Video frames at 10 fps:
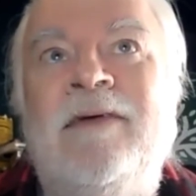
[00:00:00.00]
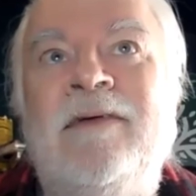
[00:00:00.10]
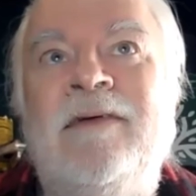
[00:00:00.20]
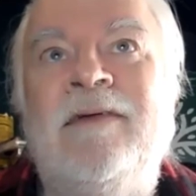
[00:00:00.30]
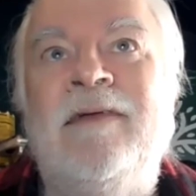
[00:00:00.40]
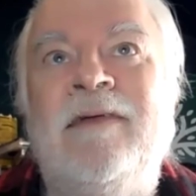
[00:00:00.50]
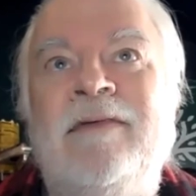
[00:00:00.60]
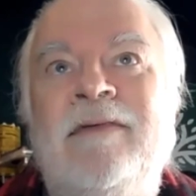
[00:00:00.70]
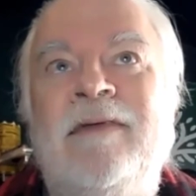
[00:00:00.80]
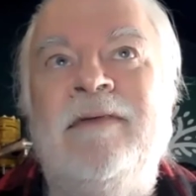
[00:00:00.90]
the
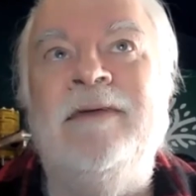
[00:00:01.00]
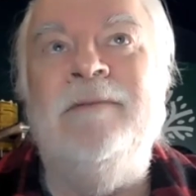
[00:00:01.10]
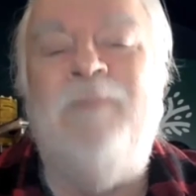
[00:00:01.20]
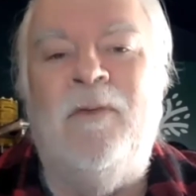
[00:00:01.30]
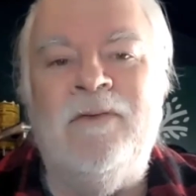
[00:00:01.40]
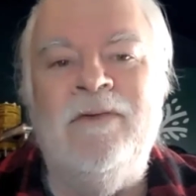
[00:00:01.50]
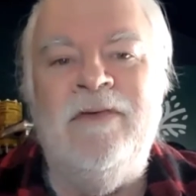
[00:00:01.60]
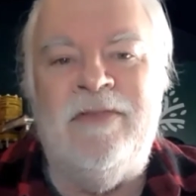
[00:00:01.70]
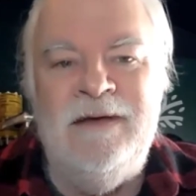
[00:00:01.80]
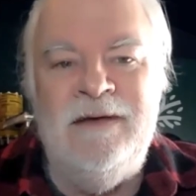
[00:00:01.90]

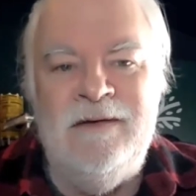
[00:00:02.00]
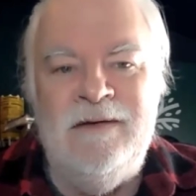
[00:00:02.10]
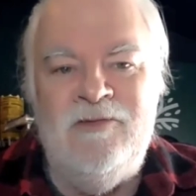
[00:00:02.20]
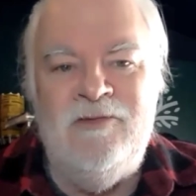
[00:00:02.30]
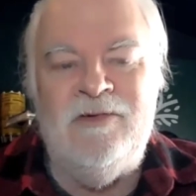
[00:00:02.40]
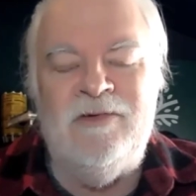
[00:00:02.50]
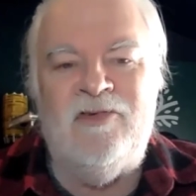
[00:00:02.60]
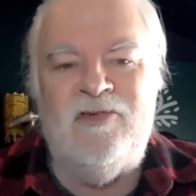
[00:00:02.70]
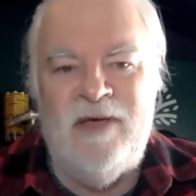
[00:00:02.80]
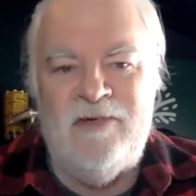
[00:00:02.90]
important thing is
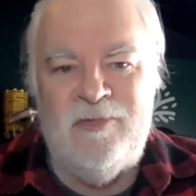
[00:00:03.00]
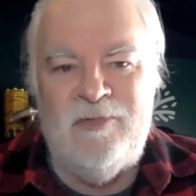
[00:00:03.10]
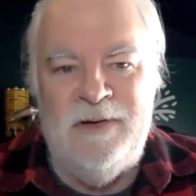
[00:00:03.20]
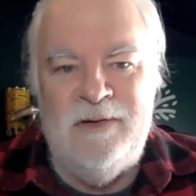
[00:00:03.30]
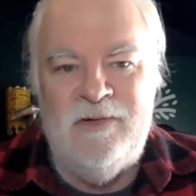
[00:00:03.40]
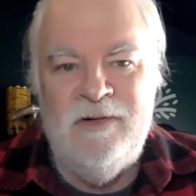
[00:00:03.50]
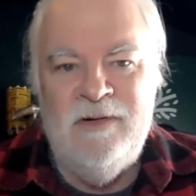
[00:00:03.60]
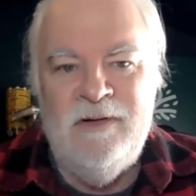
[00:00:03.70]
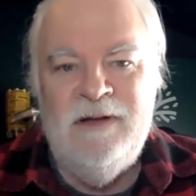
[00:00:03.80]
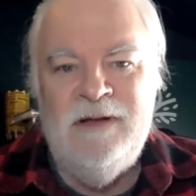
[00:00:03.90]
your
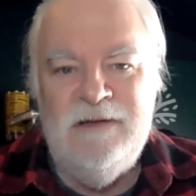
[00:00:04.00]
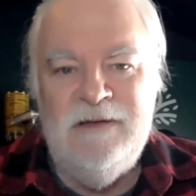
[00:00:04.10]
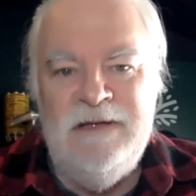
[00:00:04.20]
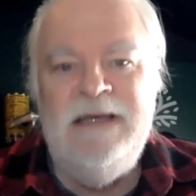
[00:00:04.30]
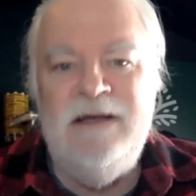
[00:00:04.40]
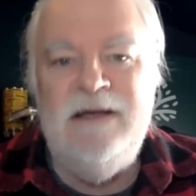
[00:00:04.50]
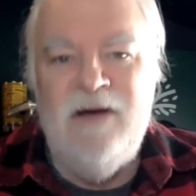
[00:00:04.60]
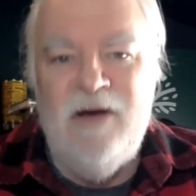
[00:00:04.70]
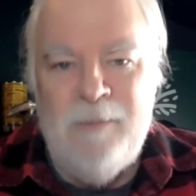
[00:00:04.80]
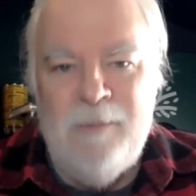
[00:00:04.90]
assessment
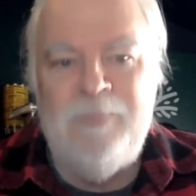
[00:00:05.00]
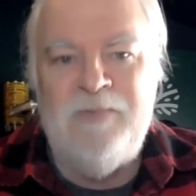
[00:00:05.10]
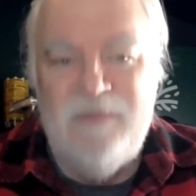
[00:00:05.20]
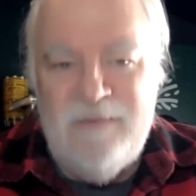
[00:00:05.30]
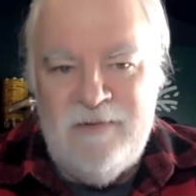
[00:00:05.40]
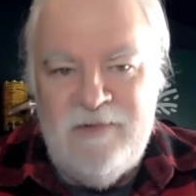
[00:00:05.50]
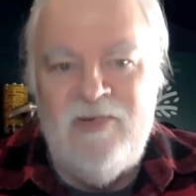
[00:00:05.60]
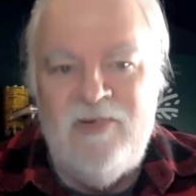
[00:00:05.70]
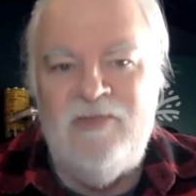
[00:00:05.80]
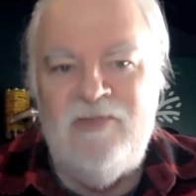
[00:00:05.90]
leading up to the
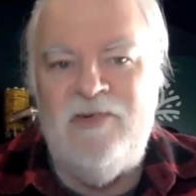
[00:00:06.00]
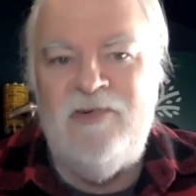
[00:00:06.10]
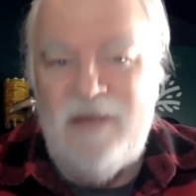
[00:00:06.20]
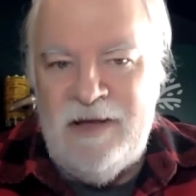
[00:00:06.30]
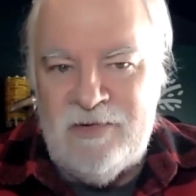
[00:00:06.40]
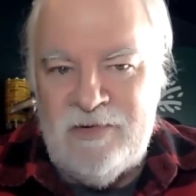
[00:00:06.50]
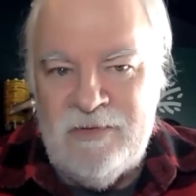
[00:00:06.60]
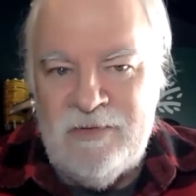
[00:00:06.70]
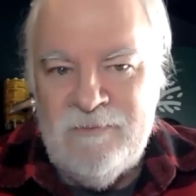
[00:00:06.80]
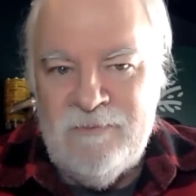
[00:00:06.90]
decision to
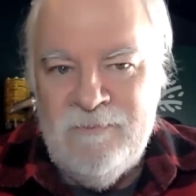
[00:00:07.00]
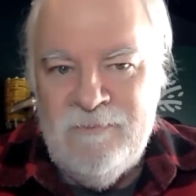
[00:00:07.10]
enter.